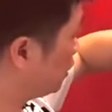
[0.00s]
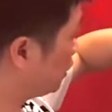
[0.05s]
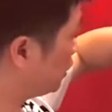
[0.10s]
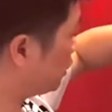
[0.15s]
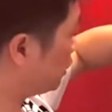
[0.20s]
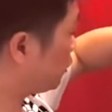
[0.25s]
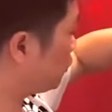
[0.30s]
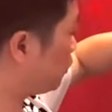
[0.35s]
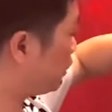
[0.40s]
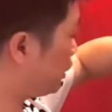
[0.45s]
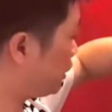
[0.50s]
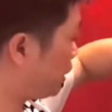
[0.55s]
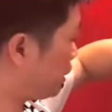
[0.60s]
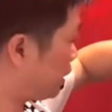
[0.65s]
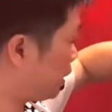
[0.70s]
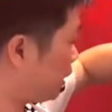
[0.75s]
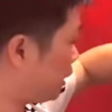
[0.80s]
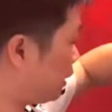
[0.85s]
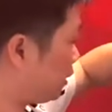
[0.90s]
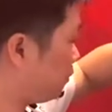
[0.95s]
squeeze
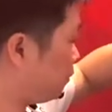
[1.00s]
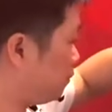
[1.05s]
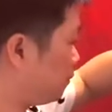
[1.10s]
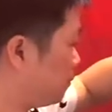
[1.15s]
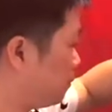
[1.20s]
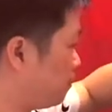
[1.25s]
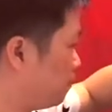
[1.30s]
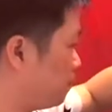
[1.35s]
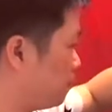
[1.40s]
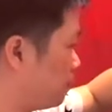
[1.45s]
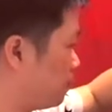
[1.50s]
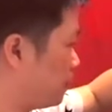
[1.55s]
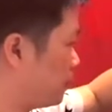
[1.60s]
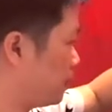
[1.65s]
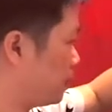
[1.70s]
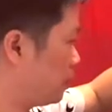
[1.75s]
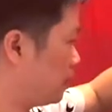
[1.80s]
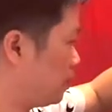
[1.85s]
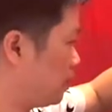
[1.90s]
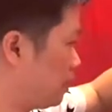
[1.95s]
this in.
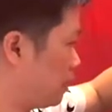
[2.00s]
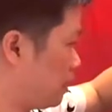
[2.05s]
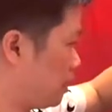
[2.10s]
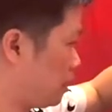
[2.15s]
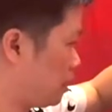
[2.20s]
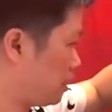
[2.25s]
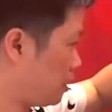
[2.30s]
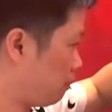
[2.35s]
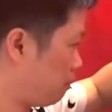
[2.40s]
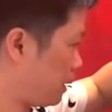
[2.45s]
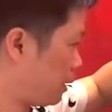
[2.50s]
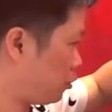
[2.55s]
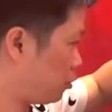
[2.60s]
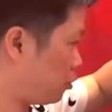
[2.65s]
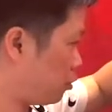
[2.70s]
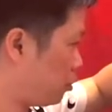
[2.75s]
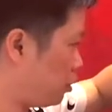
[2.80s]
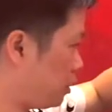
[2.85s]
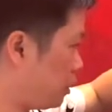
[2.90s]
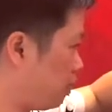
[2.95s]
So make
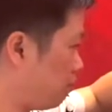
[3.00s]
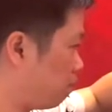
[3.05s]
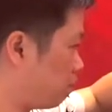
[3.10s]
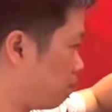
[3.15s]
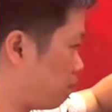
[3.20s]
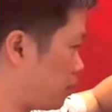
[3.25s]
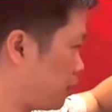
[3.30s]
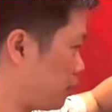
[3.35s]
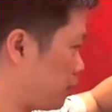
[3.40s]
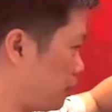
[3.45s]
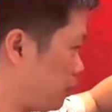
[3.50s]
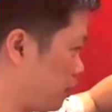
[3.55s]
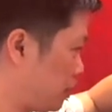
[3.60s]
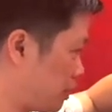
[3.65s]
sure you don't burn